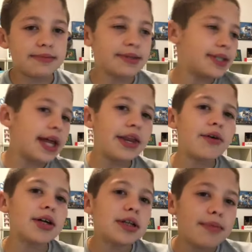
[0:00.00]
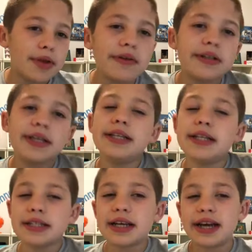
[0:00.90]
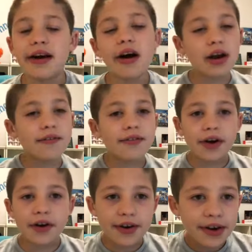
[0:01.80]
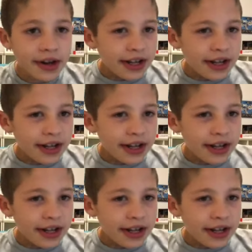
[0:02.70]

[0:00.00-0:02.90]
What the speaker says: but they do end up losing, just get caught off guard.